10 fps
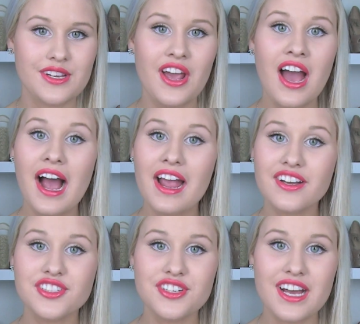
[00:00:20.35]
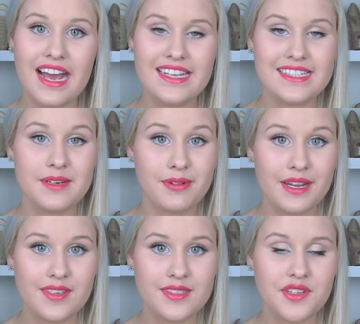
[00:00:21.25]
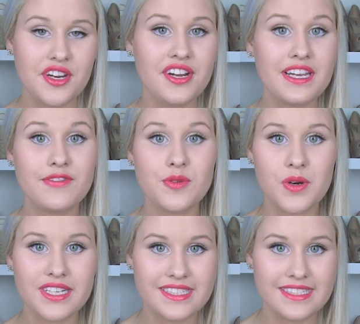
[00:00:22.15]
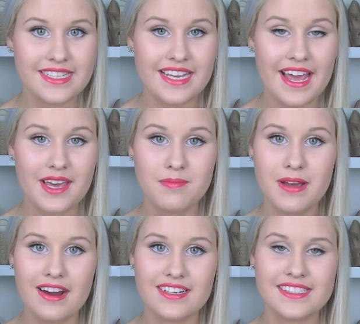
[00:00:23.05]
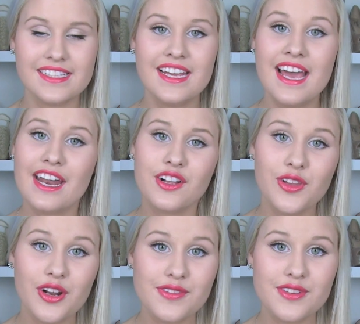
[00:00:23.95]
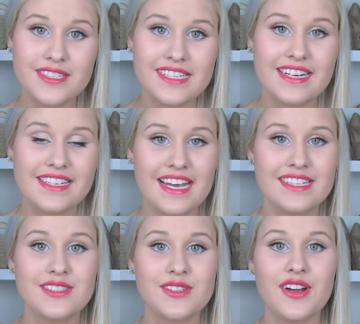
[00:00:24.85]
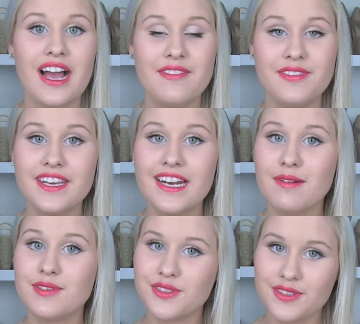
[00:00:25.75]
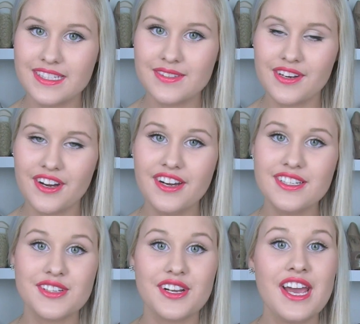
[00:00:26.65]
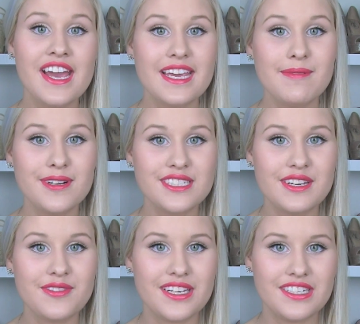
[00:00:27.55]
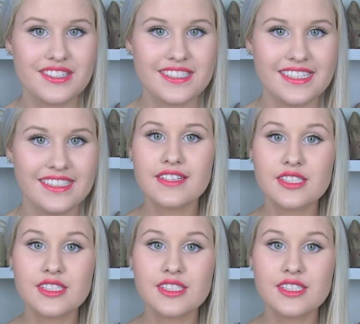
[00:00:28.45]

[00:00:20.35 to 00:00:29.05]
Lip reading: So I asked you guys in a previous video if you wanted to see a comparison, and a lot of you said yes, so I figured I would do this video, so keep watching if you're interested.